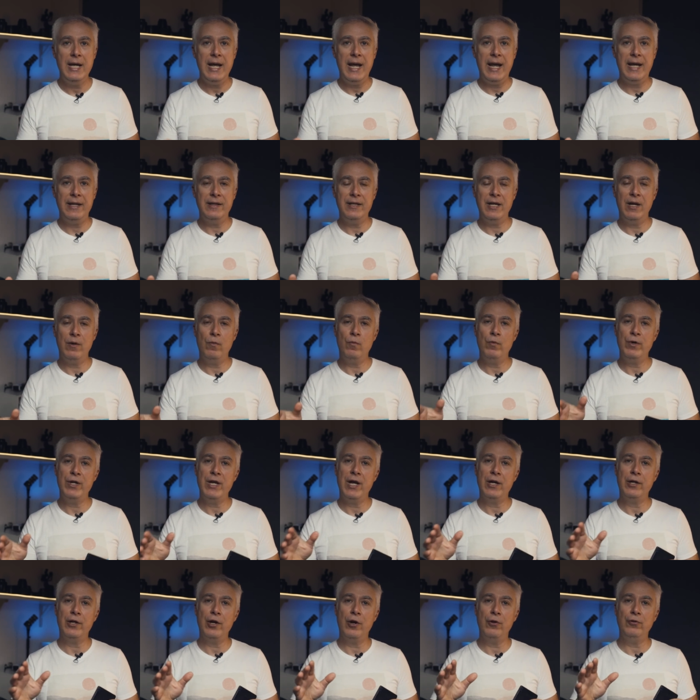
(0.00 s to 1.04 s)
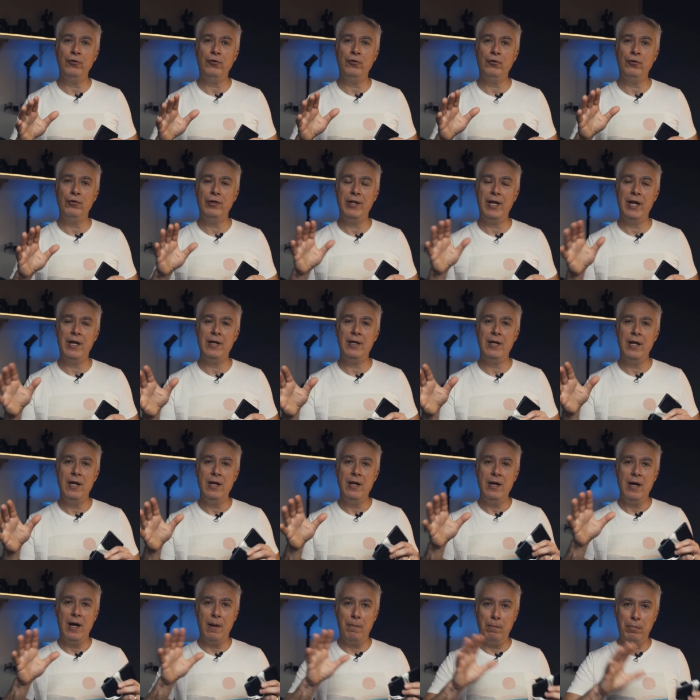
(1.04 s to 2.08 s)
And then we are going to then
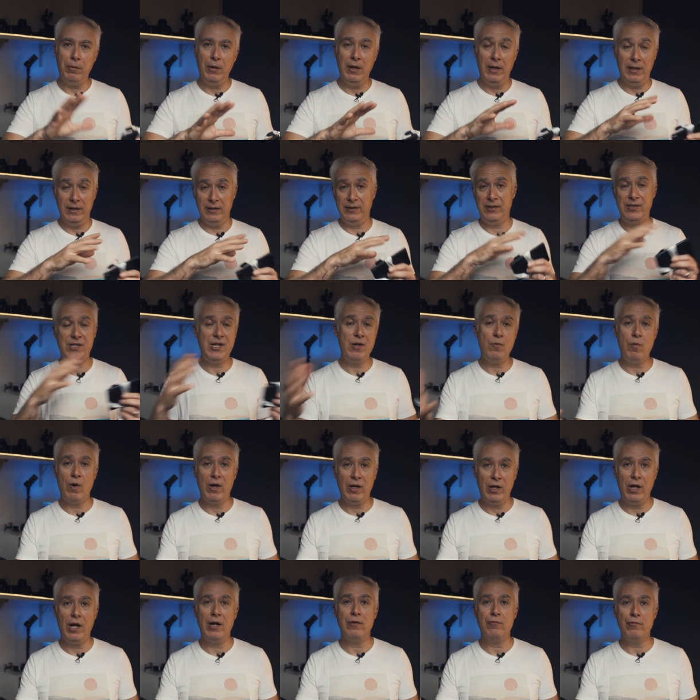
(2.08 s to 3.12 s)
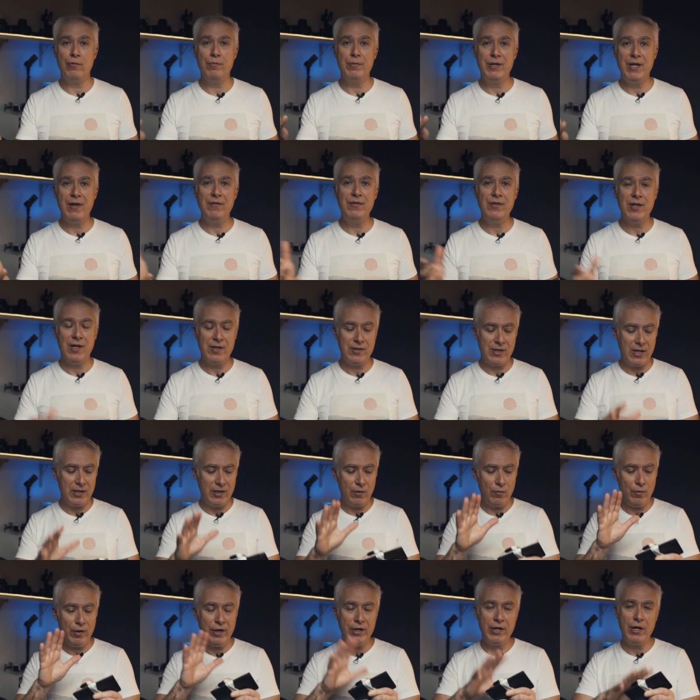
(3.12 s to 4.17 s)
uh, see what Lightroom gives us. And
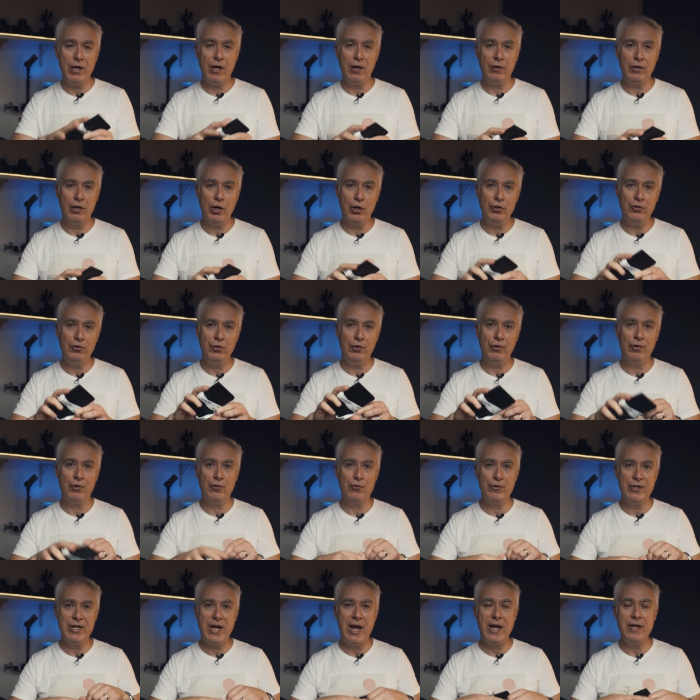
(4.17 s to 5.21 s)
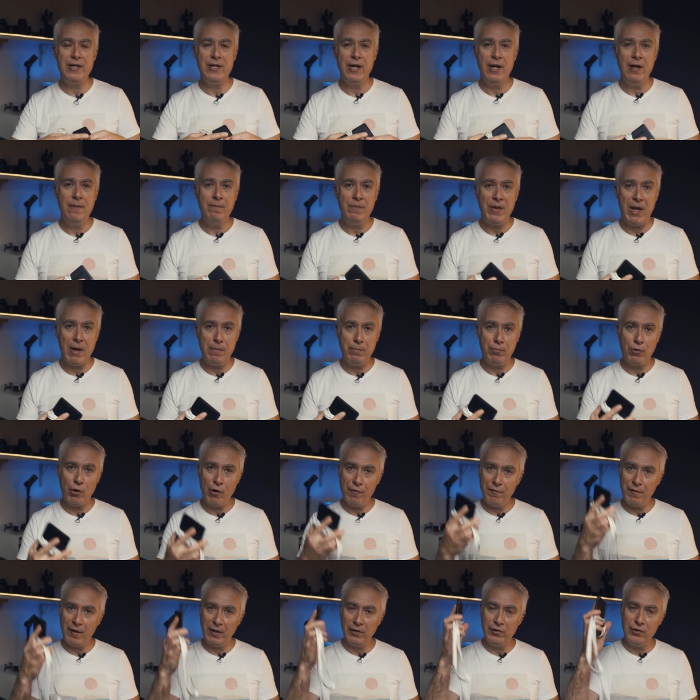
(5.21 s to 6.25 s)
then we are going to create a
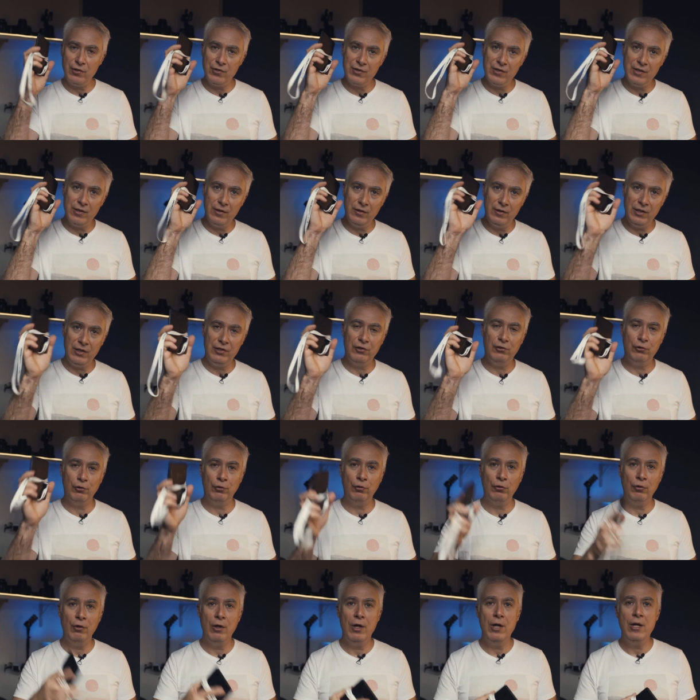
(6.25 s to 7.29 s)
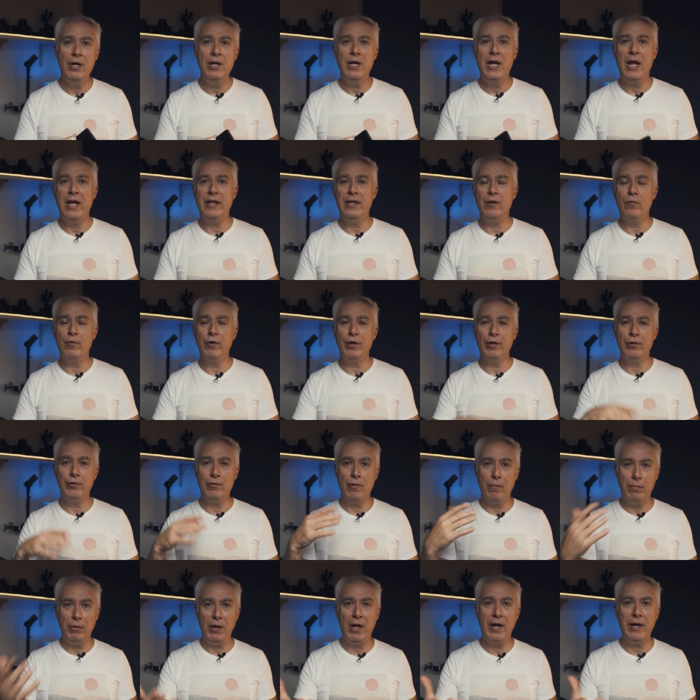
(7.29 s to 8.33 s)
profile using this tool. And then we're going
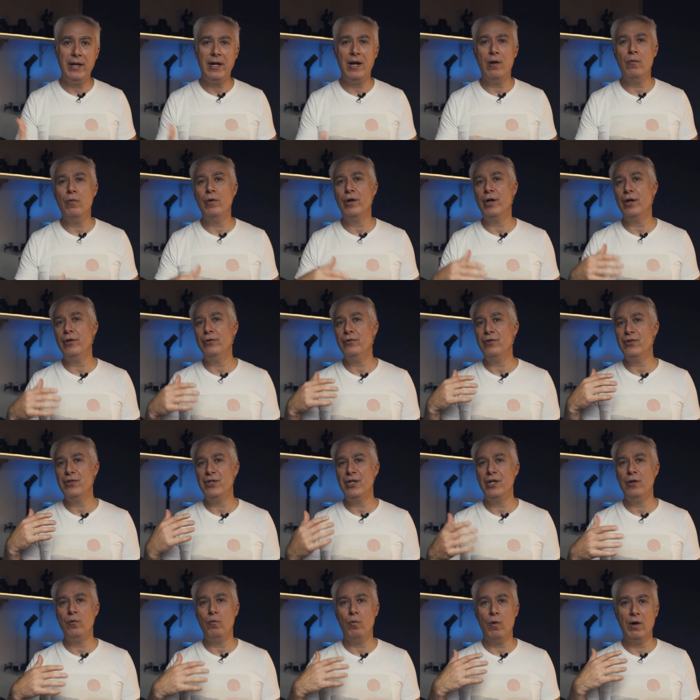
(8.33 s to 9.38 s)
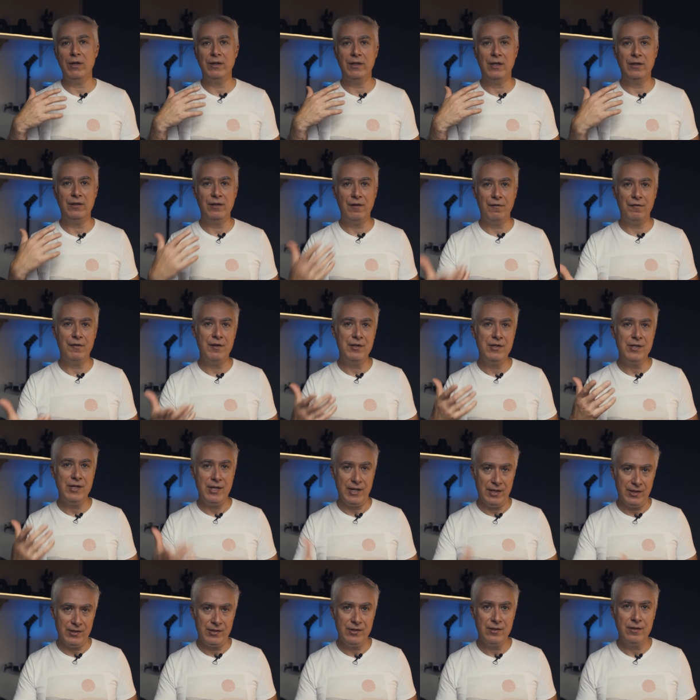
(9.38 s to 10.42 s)
to apply it, and we're going to see what the difference
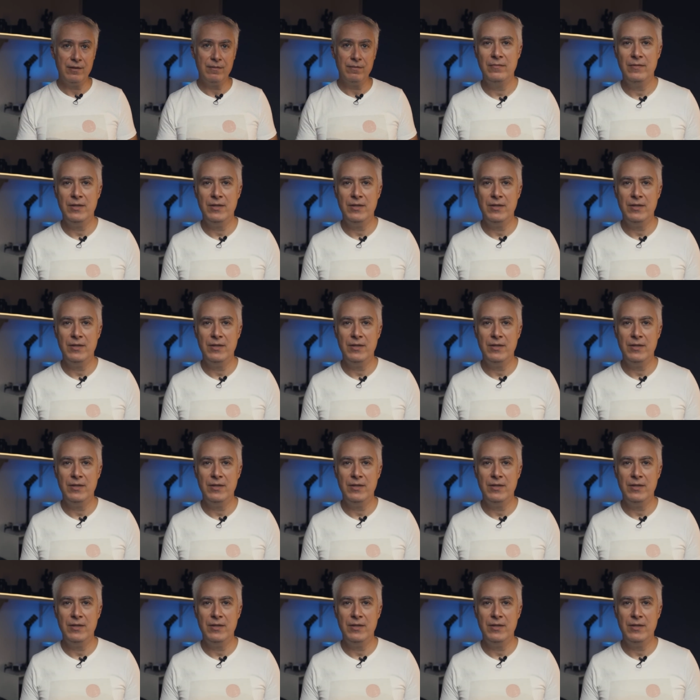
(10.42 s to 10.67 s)
is.